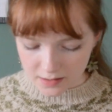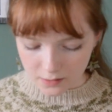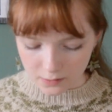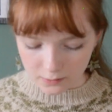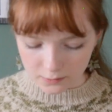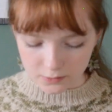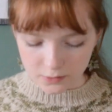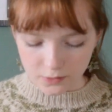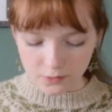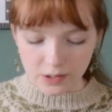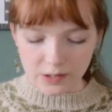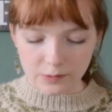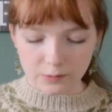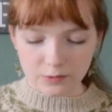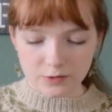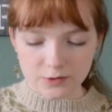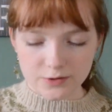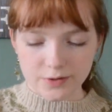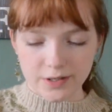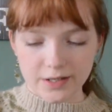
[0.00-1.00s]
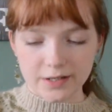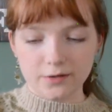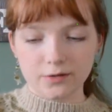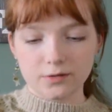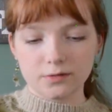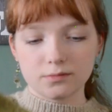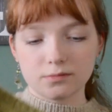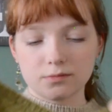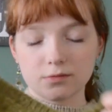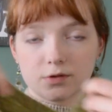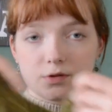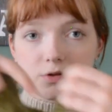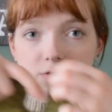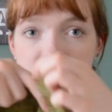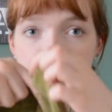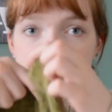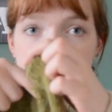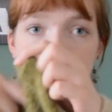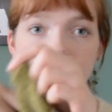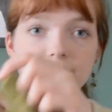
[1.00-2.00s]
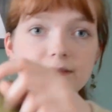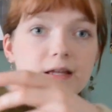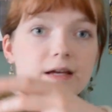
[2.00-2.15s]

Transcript: although I will try it on to see if